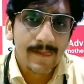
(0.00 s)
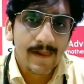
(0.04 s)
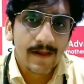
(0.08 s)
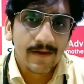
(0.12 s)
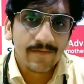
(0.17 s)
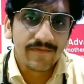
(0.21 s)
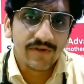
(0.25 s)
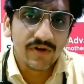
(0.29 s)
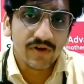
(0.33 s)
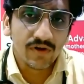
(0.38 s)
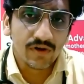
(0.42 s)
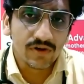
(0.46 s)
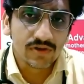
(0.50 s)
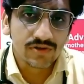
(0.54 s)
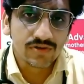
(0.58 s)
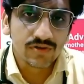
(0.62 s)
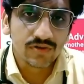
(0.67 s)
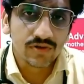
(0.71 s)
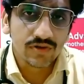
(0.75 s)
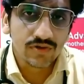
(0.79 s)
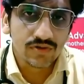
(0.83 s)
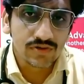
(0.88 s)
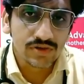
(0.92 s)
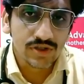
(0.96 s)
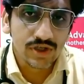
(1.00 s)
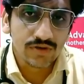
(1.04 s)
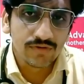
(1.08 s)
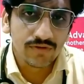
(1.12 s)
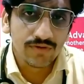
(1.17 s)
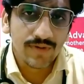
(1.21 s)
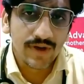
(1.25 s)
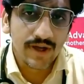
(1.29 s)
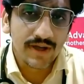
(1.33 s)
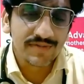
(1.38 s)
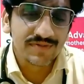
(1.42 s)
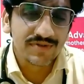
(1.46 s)
We also use liquid
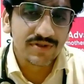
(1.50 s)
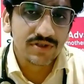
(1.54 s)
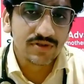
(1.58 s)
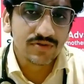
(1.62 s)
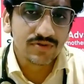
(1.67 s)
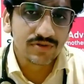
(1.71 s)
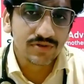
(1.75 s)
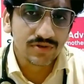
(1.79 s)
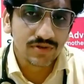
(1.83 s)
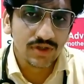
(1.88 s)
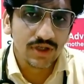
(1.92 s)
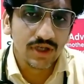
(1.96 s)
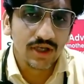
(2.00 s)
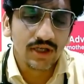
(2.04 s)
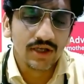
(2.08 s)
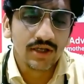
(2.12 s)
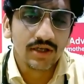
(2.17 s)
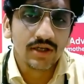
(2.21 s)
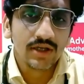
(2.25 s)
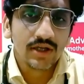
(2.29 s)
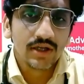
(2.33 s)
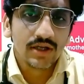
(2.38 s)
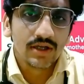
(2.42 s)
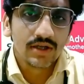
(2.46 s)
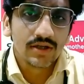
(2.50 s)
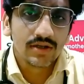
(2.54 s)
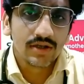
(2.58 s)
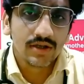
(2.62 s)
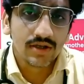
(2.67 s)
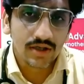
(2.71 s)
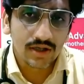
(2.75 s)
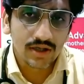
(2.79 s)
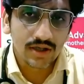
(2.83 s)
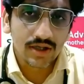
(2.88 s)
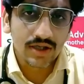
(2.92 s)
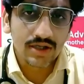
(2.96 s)
biopsy to screen the
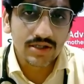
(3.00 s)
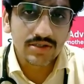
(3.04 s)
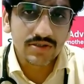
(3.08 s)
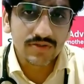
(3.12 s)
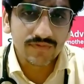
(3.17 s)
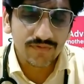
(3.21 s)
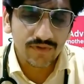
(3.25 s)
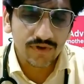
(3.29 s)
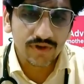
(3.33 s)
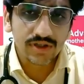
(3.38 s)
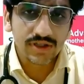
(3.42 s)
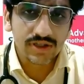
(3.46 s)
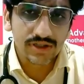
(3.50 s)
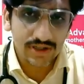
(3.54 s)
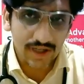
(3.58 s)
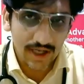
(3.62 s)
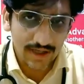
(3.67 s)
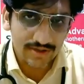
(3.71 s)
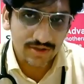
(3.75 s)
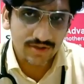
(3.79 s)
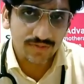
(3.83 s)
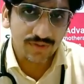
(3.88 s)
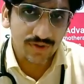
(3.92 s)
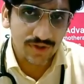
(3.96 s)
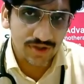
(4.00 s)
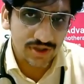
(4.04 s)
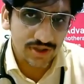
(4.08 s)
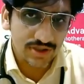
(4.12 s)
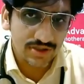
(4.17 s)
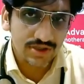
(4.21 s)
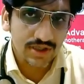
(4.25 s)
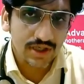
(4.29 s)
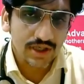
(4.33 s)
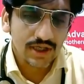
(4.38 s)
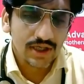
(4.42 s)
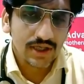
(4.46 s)
recurrence for these cancer patients.
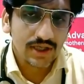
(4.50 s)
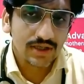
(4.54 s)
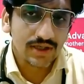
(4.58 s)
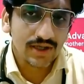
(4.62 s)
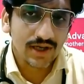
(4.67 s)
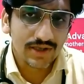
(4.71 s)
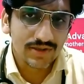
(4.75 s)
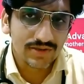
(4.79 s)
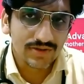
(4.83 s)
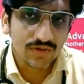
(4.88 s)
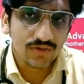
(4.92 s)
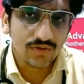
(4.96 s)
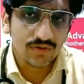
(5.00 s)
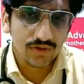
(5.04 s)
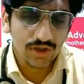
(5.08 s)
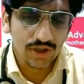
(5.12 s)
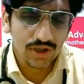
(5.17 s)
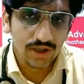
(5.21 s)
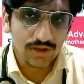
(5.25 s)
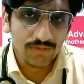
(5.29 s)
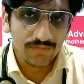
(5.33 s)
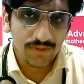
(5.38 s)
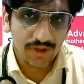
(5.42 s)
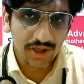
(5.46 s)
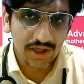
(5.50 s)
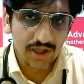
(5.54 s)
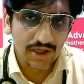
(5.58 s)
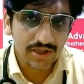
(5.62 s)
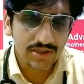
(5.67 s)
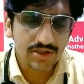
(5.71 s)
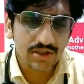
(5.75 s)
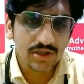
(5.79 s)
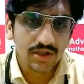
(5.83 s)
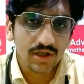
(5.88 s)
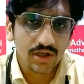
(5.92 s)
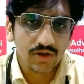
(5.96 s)
That's the only
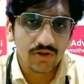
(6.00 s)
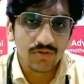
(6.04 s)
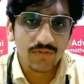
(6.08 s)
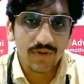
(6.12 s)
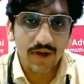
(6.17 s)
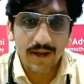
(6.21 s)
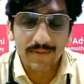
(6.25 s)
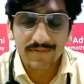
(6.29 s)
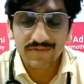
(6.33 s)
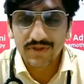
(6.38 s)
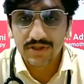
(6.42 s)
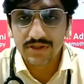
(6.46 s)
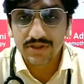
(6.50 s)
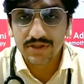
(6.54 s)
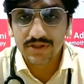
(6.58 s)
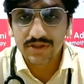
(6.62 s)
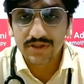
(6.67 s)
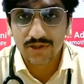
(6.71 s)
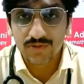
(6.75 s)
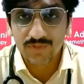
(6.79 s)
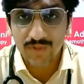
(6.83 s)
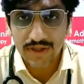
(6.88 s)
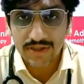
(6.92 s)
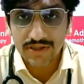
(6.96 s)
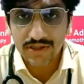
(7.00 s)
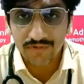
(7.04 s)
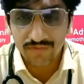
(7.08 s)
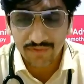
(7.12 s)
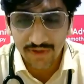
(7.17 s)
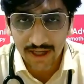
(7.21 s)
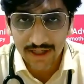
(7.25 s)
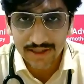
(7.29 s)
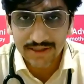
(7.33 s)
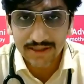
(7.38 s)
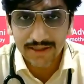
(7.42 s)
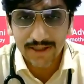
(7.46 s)
implication. Liquid biopsy is an expensive
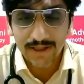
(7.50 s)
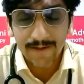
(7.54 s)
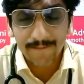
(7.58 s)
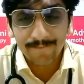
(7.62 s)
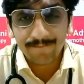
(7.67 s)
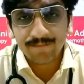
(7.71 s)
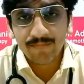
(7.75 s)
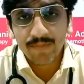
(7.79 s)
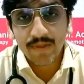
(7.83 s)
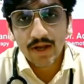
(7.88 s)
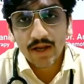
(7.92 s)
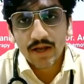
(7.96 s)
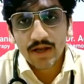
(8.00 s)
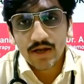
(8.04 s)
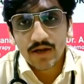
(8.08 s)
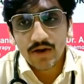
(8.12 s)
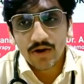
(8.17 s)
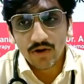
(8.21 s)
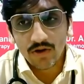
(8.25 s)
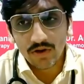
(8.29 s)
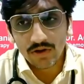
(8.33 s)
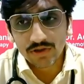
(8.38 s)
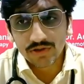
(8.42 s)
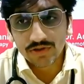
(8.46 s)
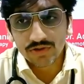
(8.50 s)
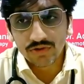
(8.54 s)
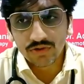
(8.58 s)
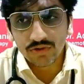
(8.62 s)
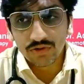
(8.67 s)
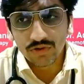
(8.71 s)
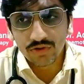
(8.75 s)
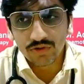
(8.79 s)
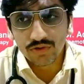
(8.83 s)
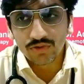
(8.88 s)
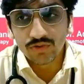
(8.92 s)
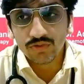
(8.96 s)
test.
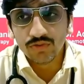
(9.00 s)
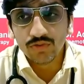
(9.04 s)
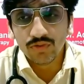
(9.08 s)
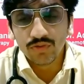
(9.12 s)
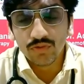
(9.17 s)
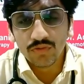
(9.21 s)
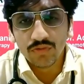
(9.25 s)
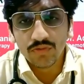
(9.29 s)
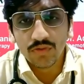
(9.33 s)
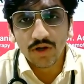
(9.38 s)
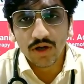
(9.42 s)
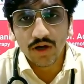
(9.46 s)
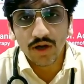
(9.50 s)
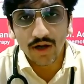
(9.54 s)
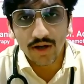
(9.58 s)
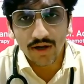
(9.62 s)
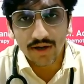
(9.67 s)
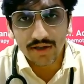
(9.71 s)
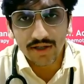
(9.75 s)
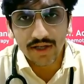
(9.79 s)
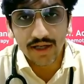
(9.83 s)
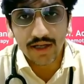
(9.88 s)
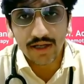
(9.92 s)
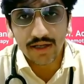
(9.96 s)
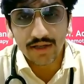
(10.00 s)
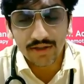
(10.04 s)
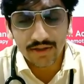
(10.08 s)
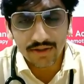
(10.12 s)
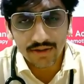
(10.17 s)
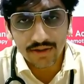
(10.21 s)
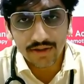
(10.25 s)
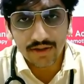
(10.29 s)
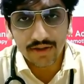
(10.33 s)
Also, to attain